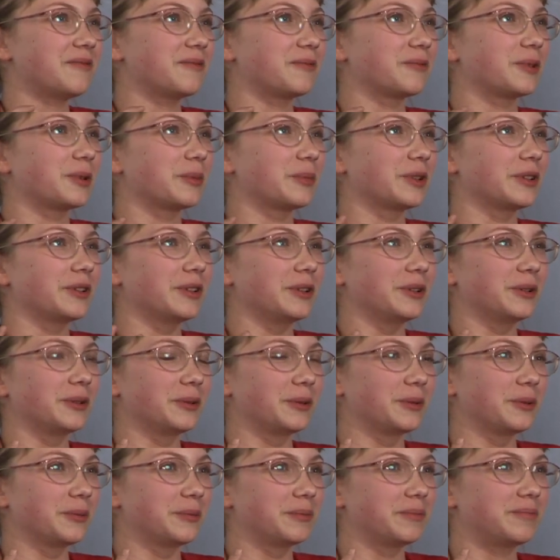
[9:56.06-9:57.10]
woman
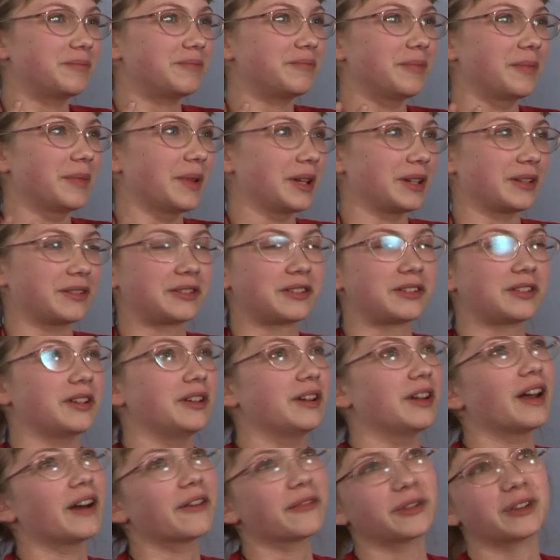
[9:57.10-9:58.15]
who, like, she
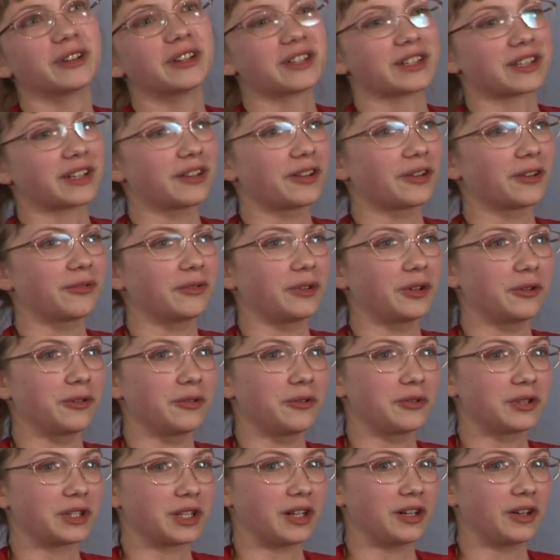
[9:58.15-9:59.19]
never does
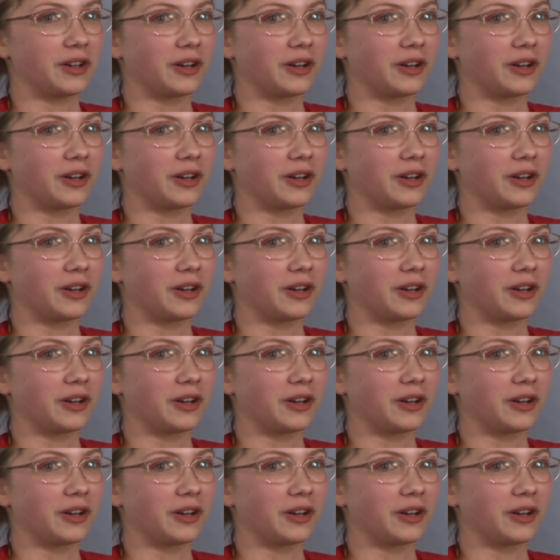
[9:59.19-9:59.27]
interviews, and